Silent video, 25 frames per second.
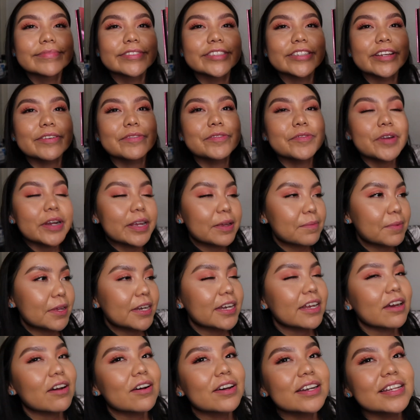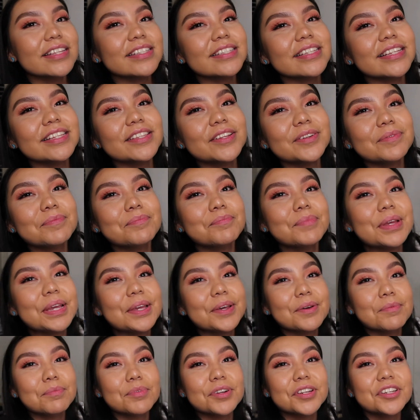So I would recommend it. Honestly, their
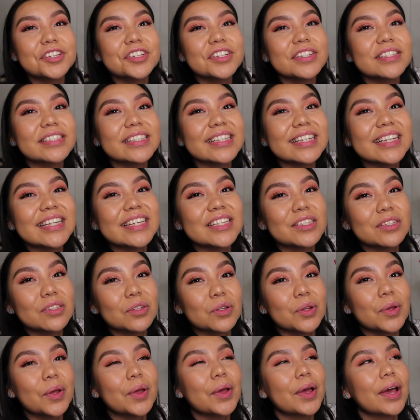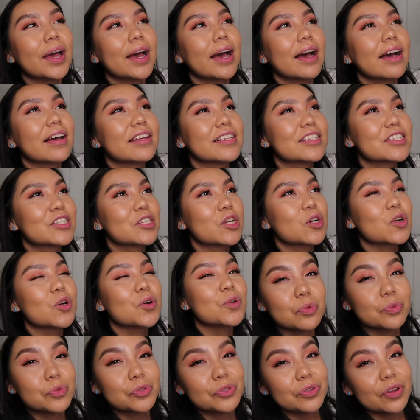makeup brushes is
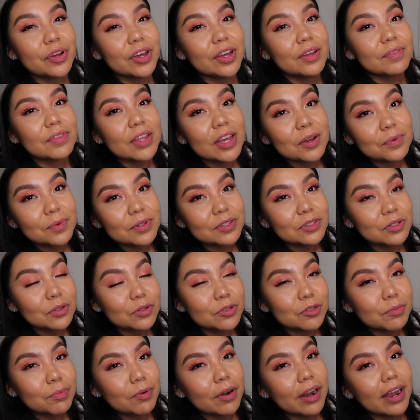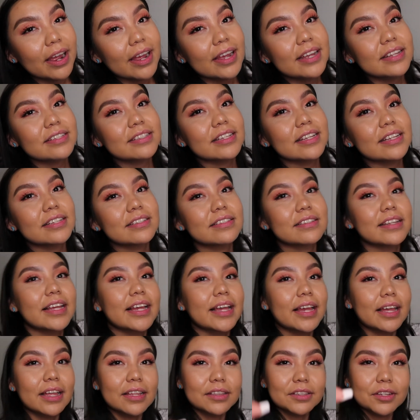so soft. I was so surprised. It's
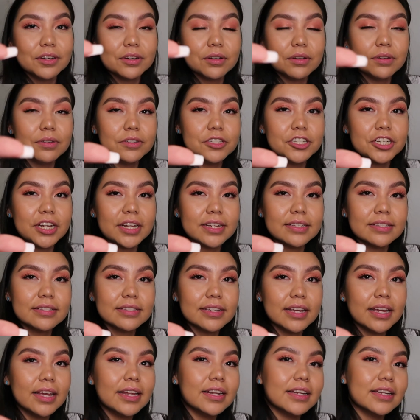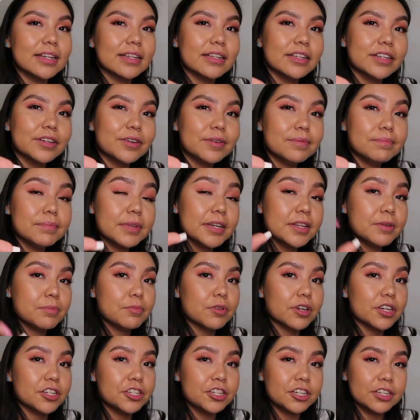like little jet set, little mini
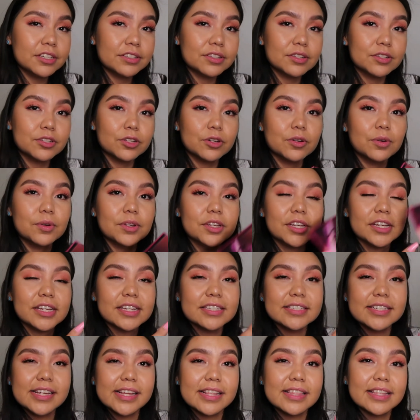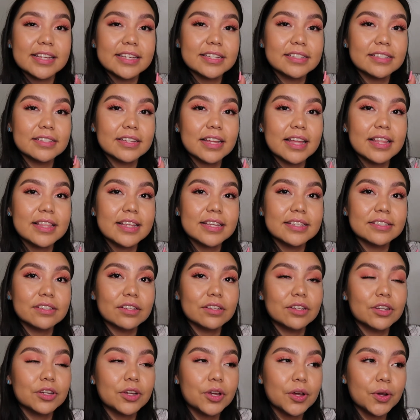brushes. So you can take this and this
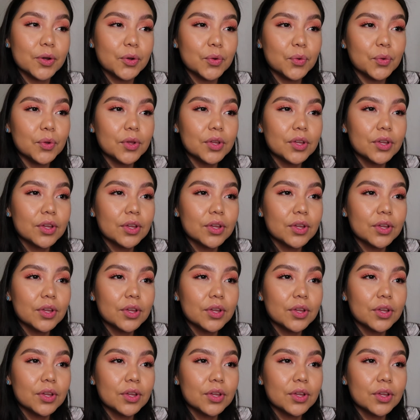on the go